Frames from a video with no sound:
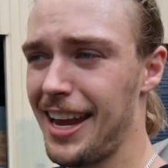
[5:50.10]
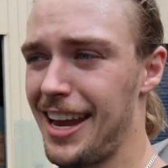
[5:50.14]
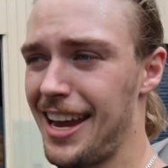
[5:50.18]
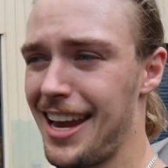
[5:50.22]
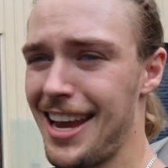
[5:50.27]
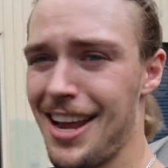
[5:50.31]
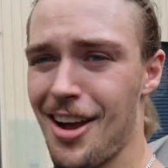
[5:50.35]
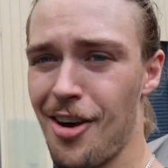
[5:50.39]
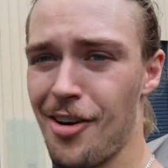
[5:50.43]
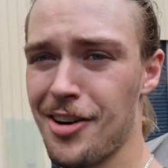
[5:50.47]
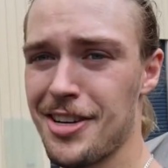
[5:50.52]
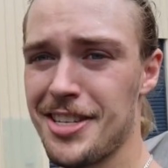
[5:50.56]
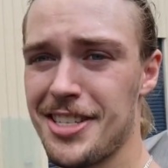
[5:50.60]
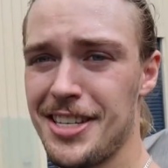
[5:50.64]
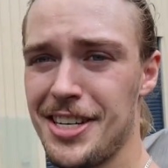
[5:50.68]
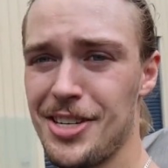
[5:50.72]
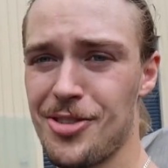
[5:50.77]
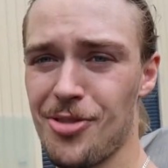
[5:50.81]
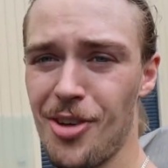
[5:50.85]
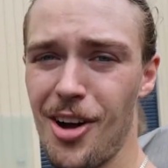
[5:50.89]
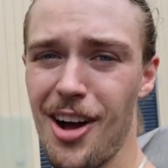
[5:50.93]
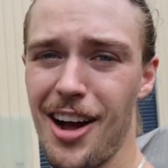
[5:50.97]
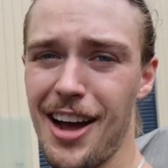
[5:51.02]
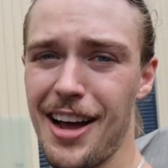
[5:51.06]
it honestly
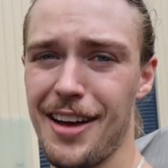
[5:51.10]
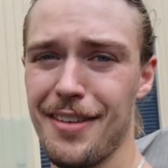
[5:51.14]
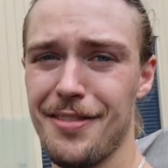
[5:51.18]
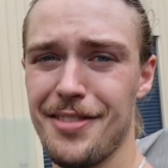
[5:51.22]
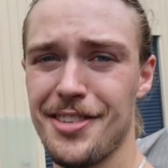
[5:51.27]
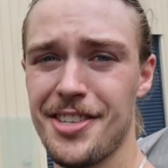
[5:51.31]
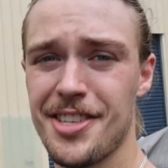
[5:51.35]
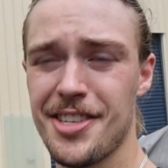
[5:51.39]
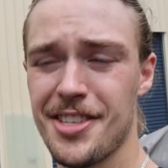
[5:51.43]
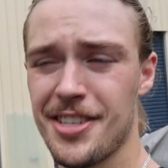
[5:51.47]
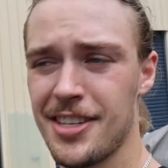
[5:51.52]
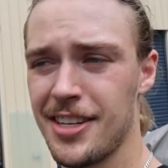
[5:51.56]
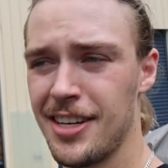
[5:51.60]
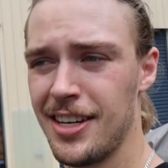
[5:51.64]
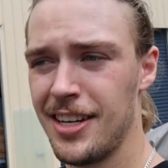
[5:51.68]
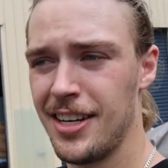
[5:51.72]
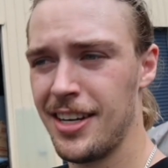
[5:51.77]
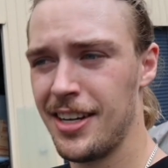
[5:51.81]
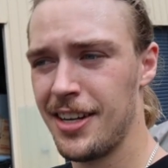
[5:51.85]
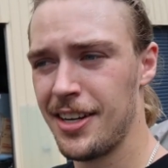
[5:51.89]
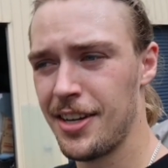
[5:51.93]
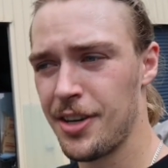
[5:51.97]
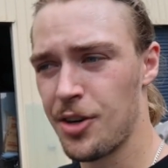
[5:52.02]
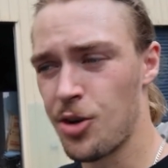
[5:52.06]
drives
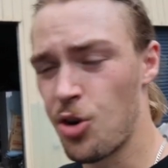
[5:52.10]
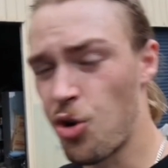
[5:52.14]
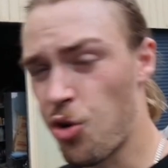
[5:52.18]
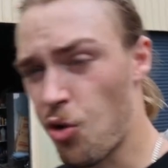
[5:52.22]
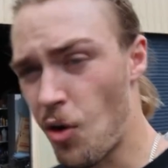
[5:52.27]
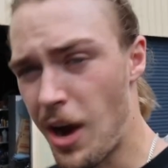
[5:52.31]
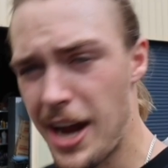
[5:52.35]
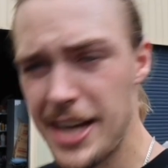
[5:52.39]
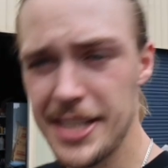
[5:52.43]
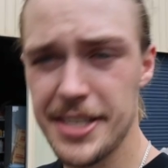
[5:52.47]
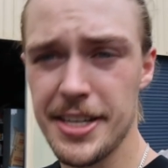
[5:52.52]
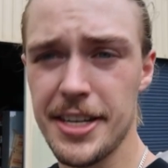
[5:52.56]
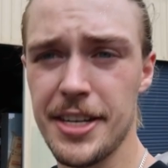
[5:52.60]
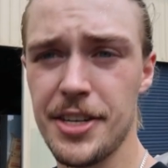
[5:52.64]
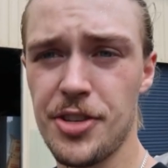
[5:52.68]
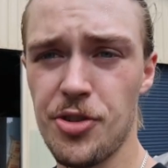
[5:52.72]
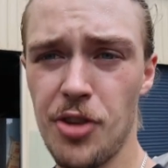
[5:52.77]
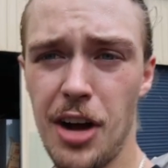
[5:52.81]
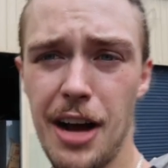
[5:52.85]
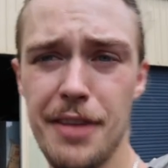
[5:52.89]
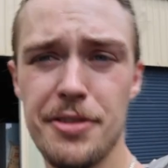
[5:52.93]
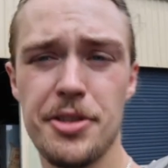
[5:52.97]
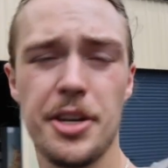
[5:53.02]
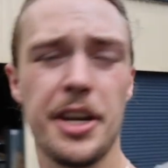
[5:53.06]
crazy.
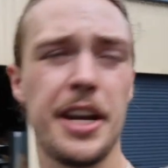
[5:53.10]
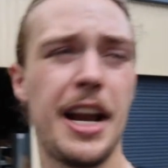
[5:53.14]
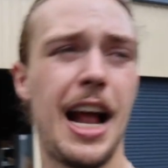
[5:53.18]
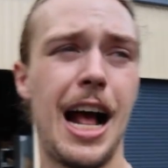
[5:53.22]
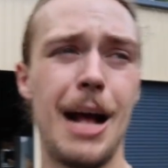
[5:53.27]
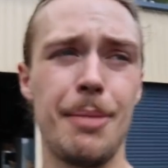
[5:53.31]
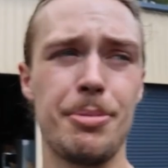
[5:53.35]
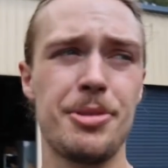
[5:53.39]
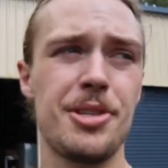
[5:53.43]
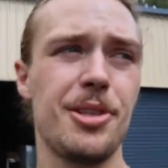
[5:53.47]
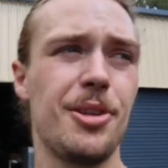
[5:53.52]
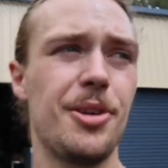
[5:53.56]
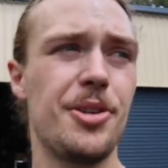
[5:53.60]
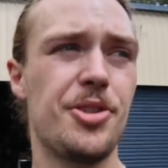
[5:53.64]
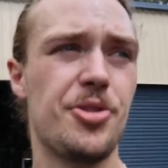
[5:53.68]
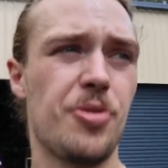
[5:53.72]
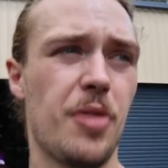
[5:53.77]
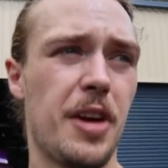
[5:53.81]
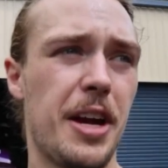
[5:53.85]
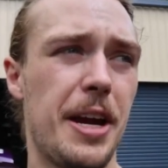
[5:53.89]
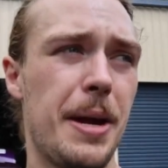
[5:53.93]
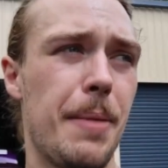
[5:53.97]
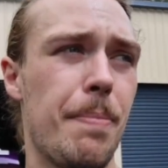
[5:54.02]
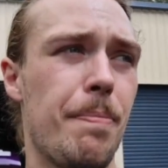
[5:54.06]
Drives like an absolute
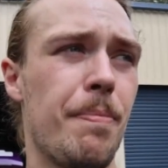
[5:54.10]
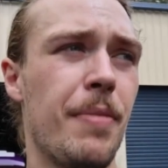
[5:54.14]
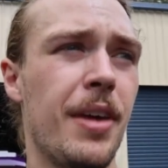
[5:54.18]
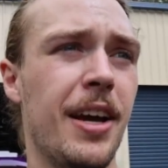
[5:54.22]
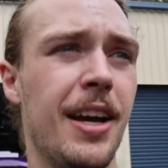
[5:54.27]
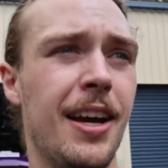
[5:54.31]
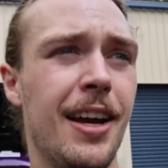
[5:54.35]
dream.